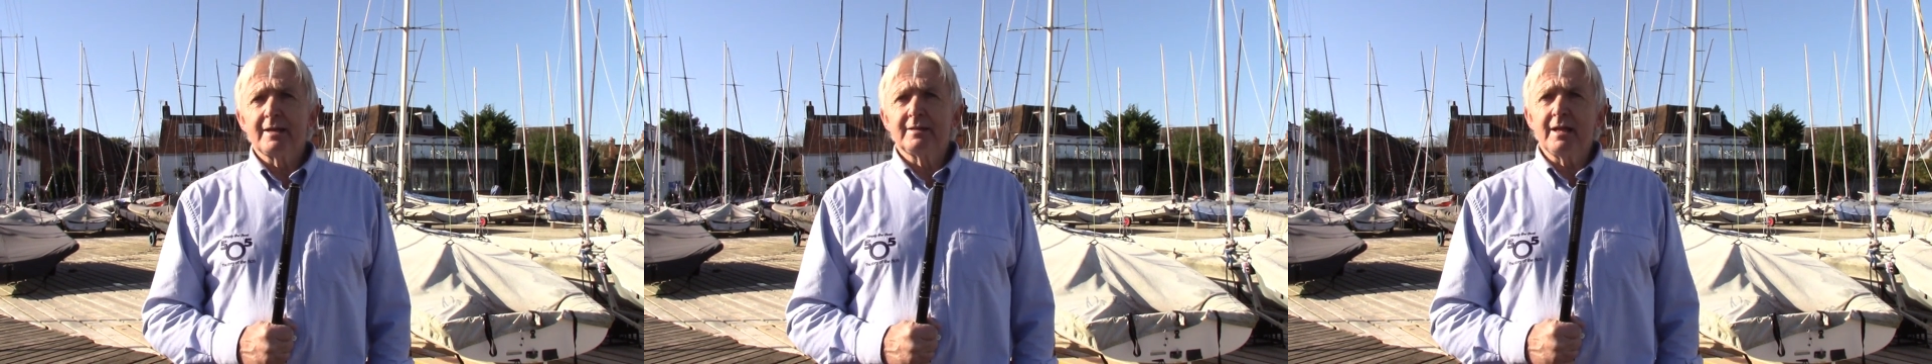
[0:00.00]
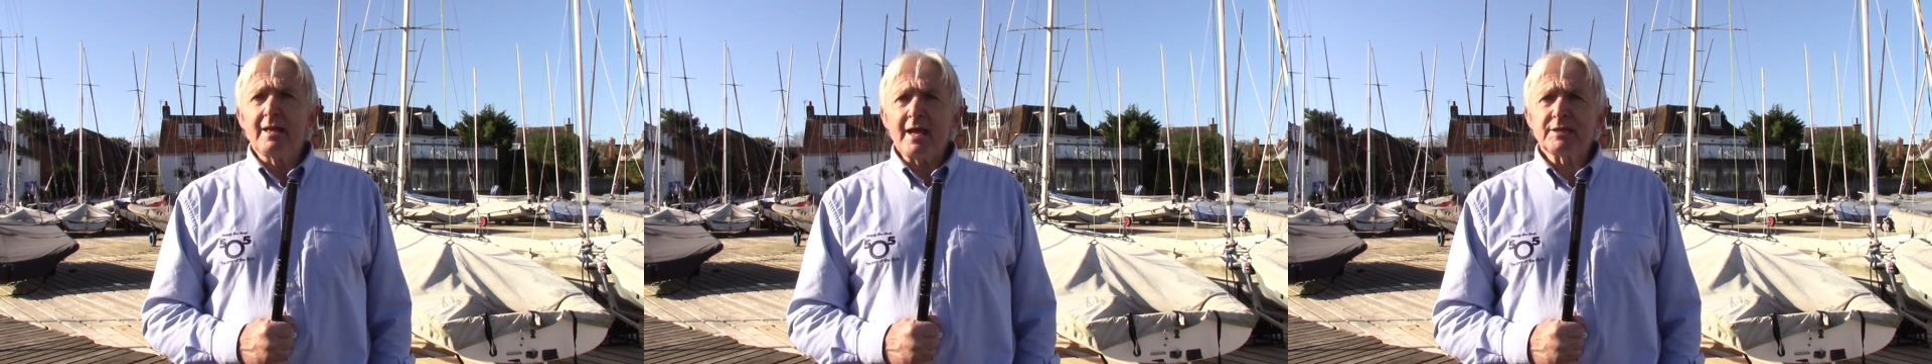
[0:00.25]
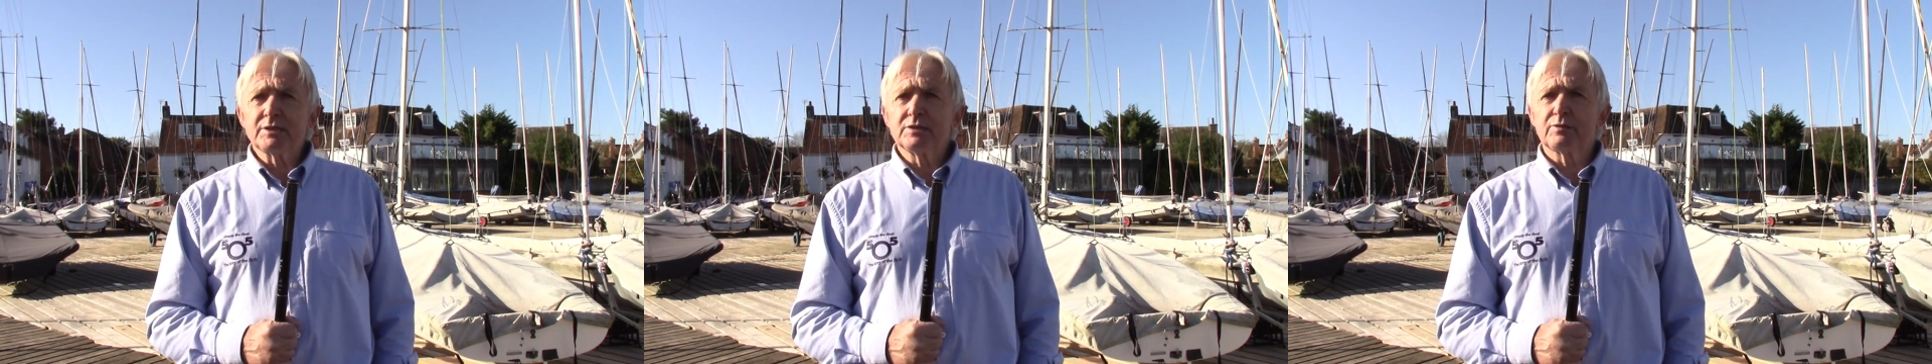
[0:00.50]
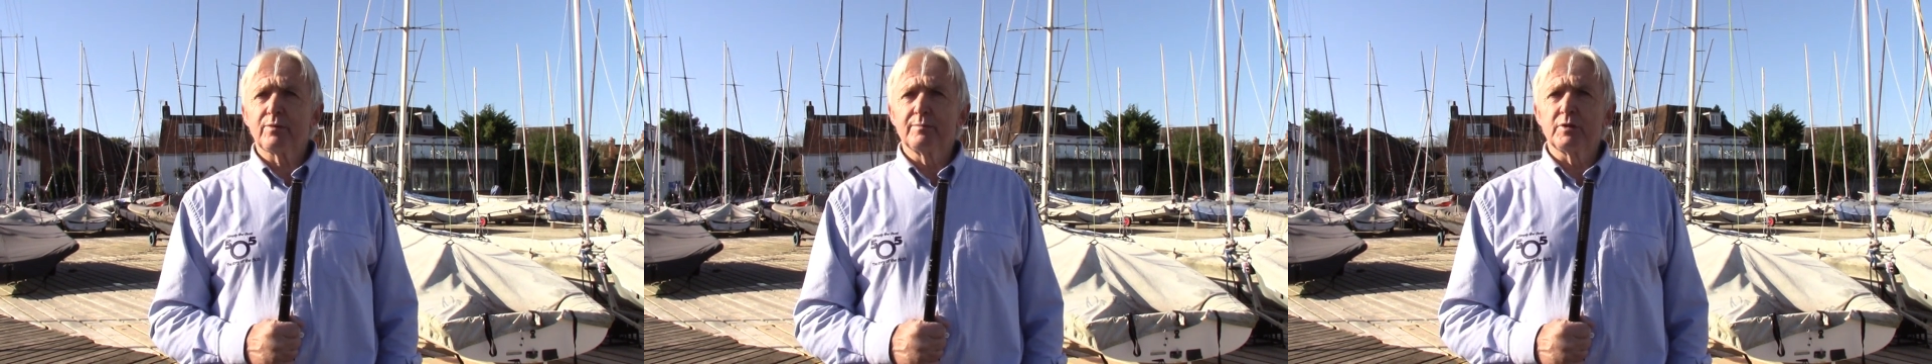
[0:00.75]
the
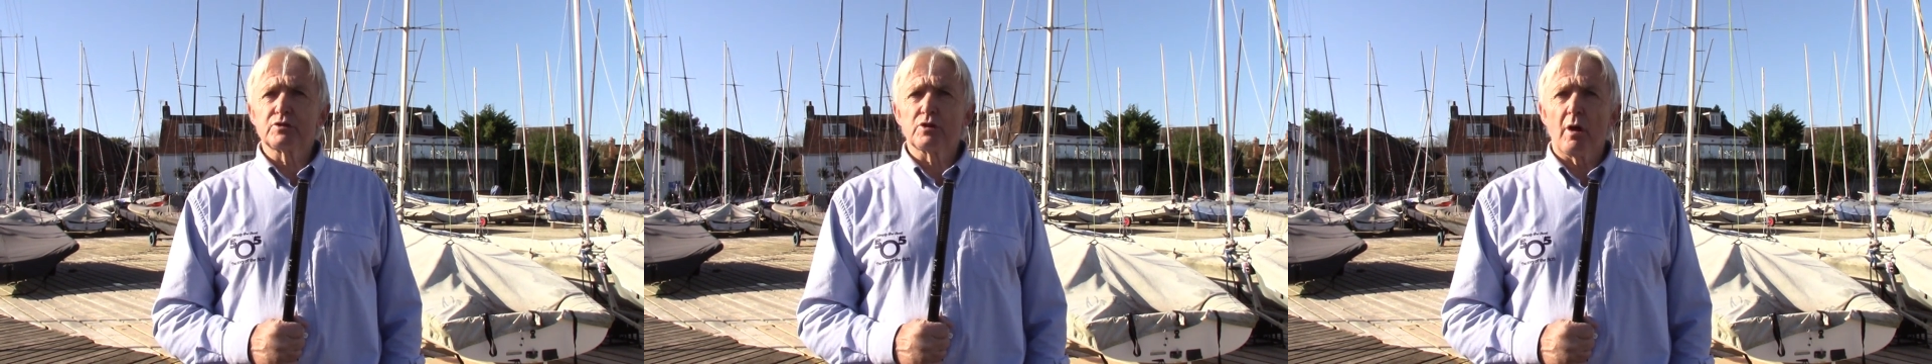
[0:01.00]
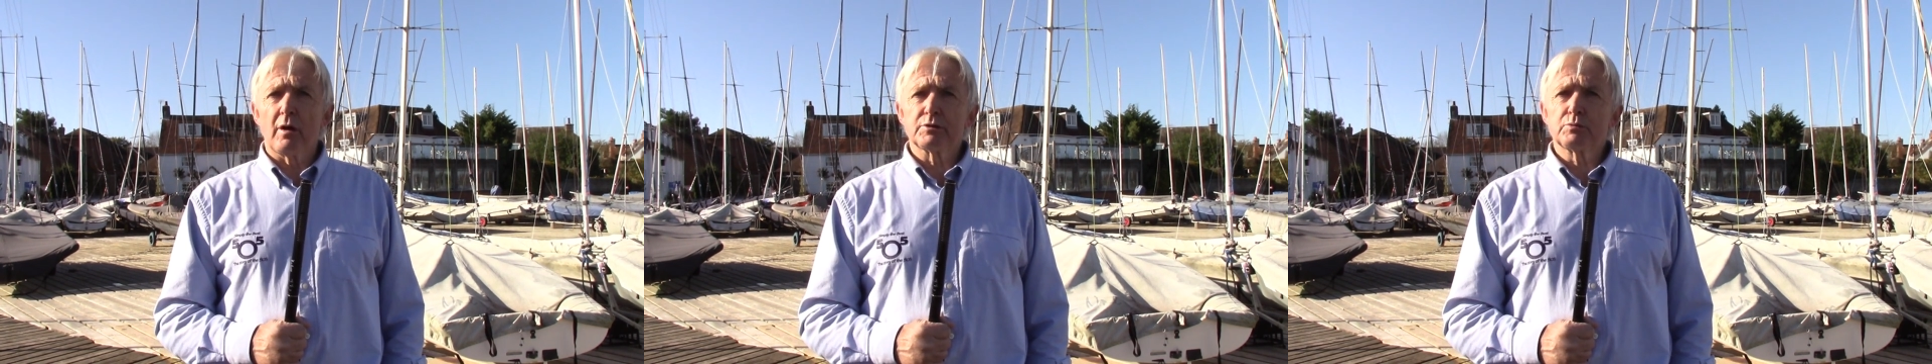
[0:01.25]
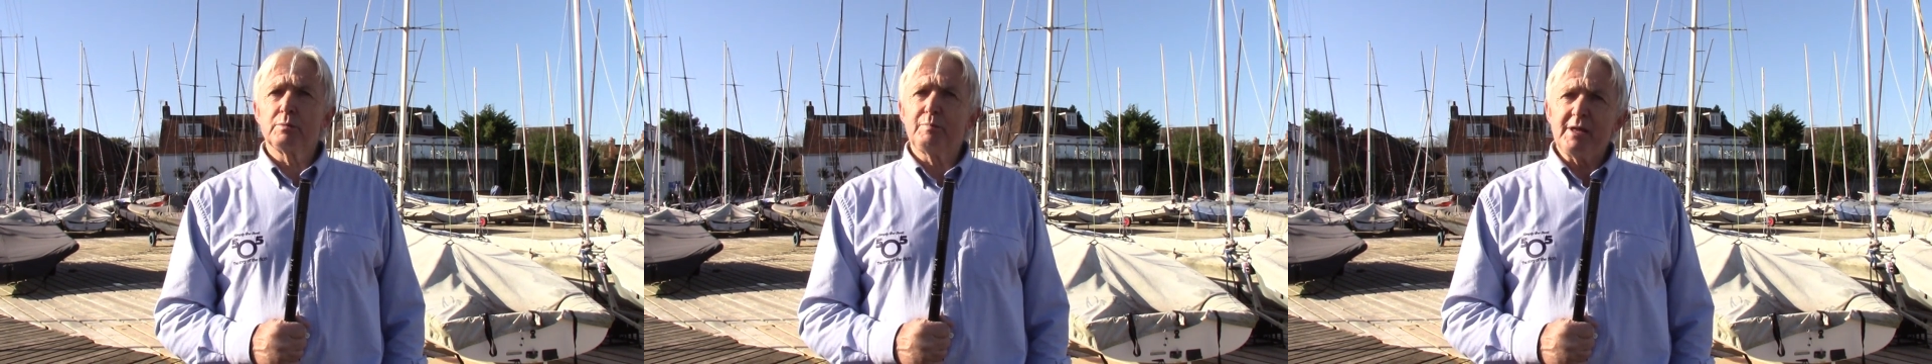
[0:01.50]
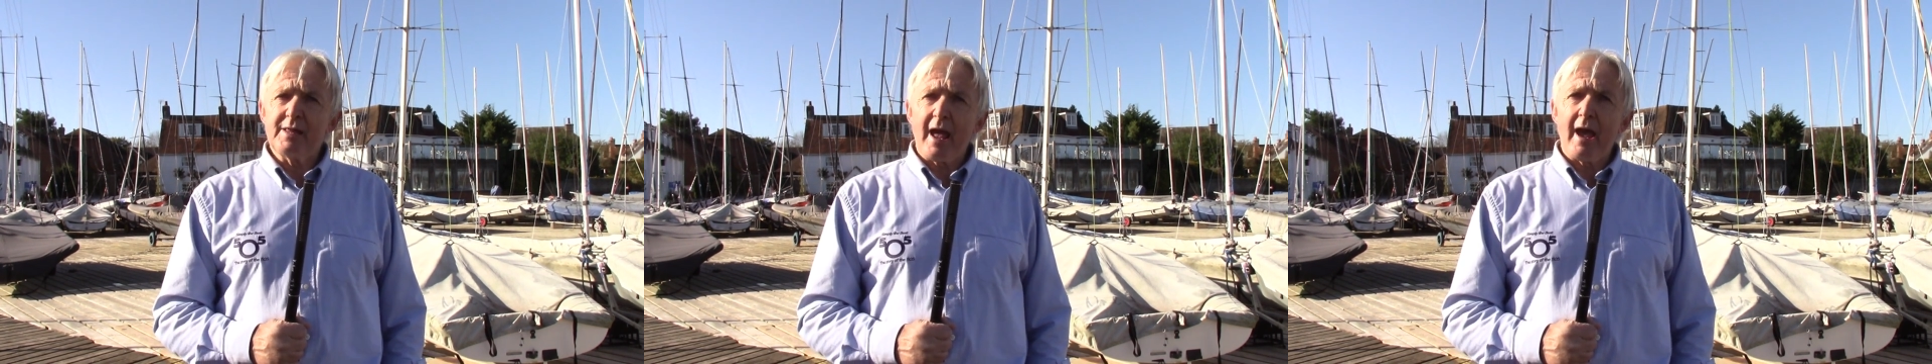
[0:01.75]
lessons from the trials would
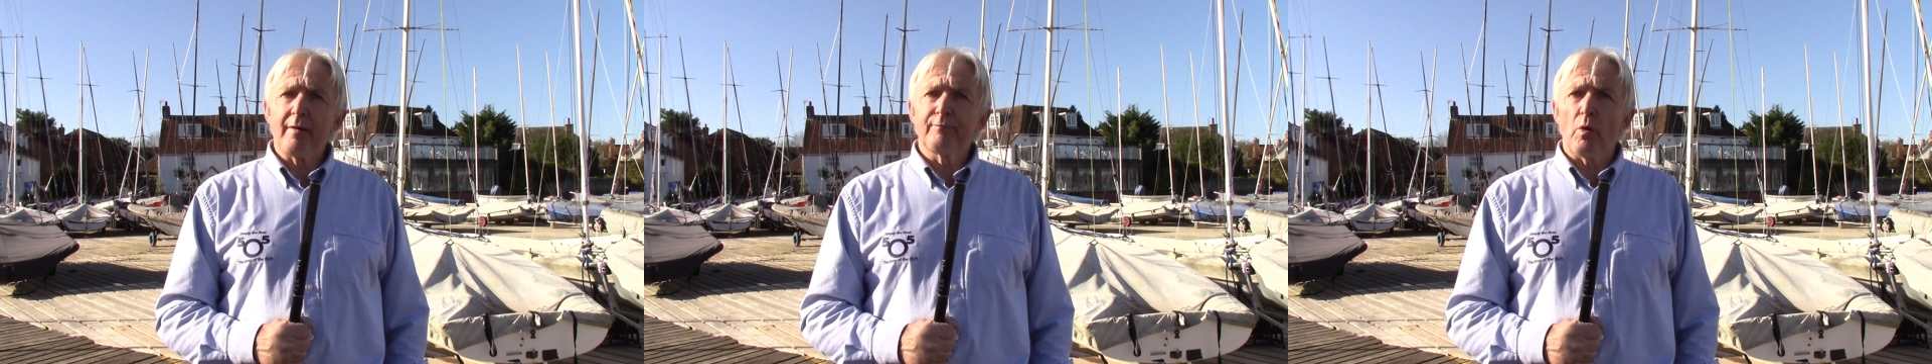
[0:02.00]
be there